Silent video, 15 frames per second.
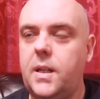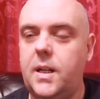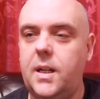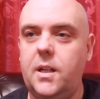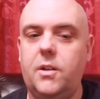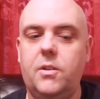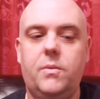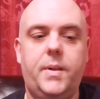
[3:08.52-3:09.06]

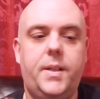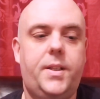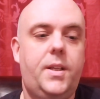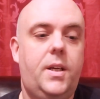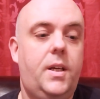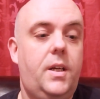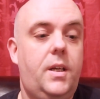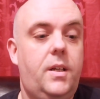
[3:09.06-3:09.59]
along
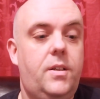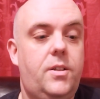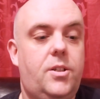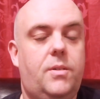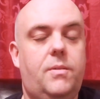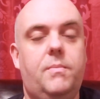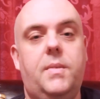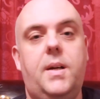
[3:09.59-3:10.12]
with
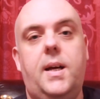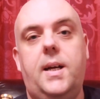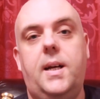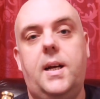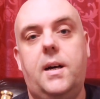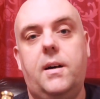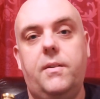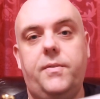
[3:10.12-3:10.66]
some
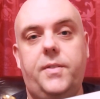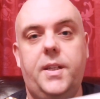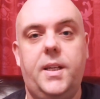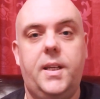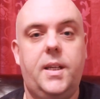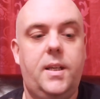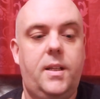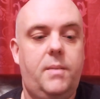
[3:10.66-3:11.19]
of
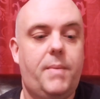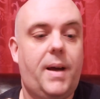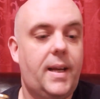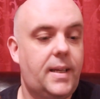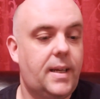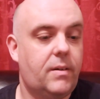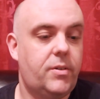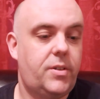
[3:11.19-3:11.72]
the
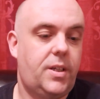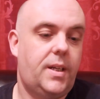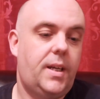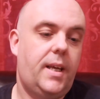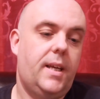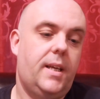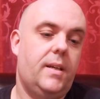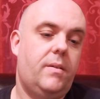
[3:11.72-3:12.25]
main notes in
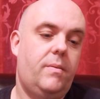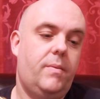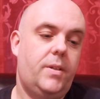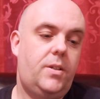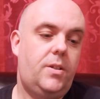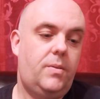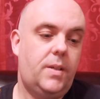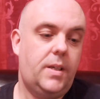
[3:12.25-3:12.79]
here,
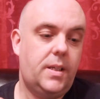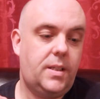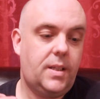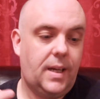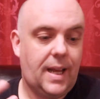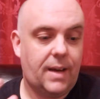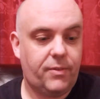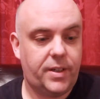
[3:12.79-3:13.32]
which is
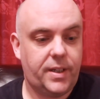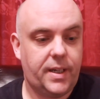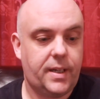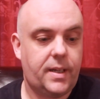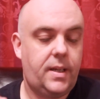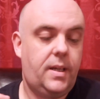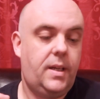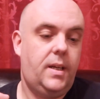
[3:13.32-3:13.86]
the
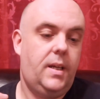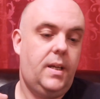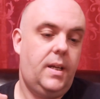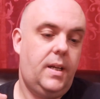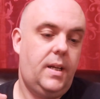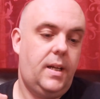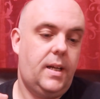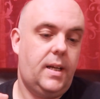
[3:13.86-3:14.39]
lavender,
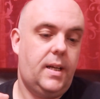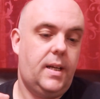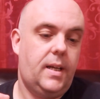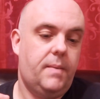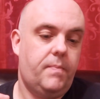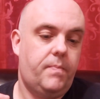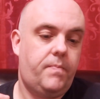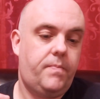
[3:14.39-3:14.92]

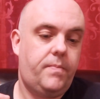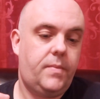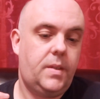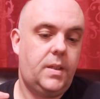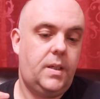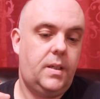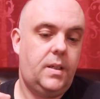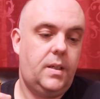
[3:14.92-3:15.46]
and
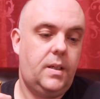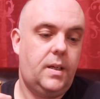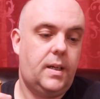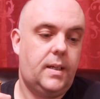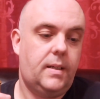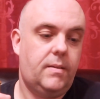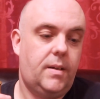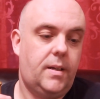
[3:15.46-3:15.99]

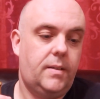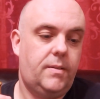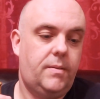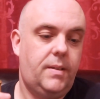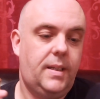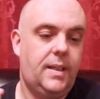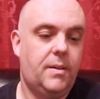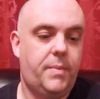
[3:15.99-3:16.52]
a
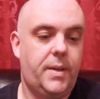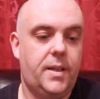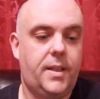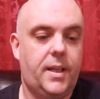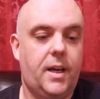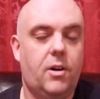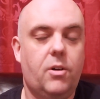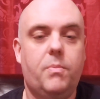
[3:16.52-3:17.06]
little bit of
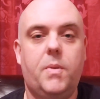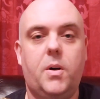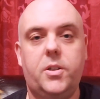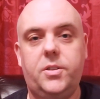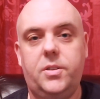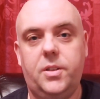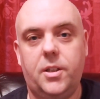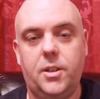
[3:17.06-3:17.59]
the oak
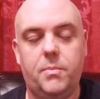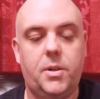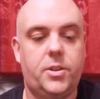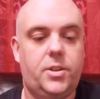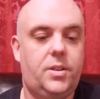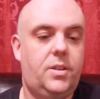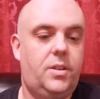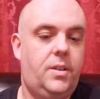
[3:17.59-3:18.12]
moss and the
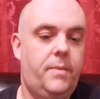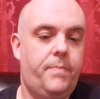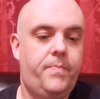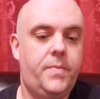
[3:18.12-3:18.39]
musks.